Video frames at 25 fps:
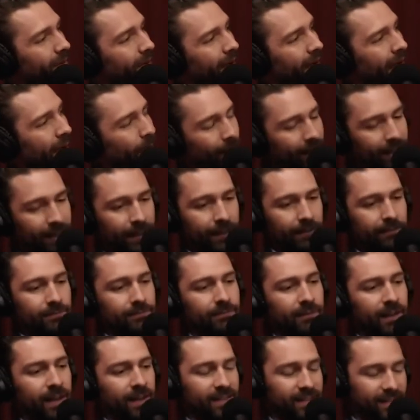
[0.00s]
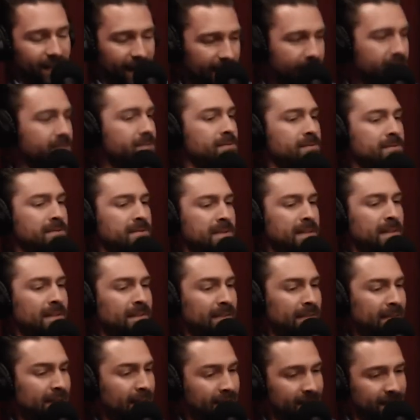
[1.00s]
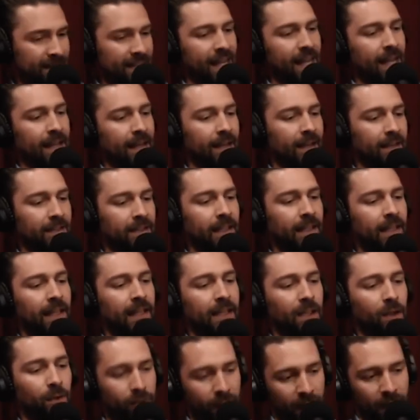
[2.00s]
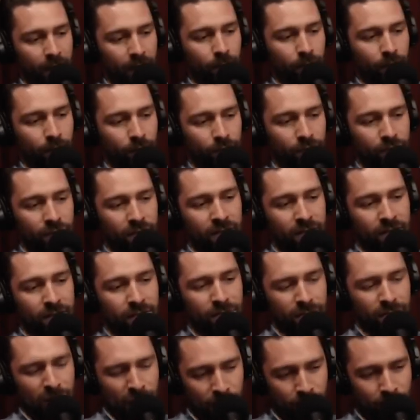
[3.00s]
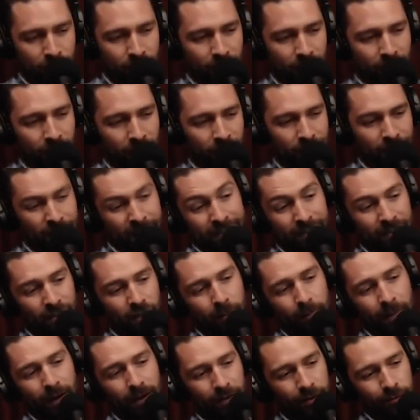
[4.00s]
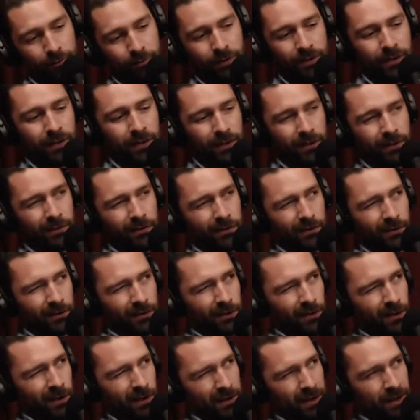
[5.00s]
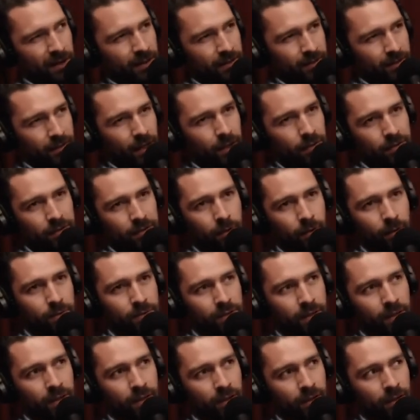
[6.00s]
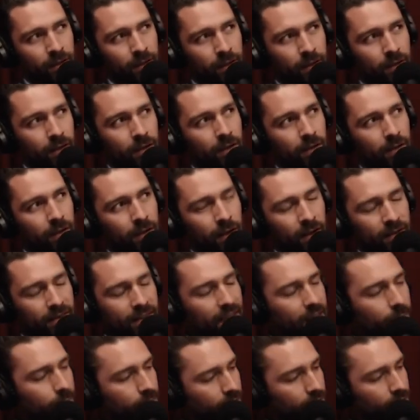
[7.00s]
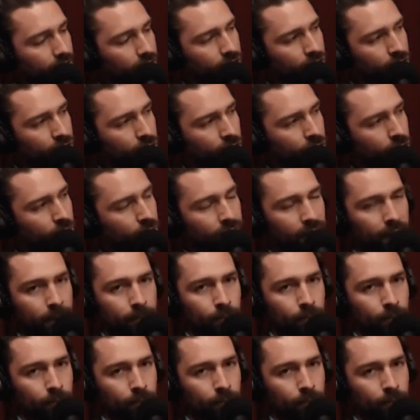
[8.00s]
I went in, I signed th this thing, and they're like, okay, we're launching this new car. This is going back three years ago. So it was like a, I think it was a shooting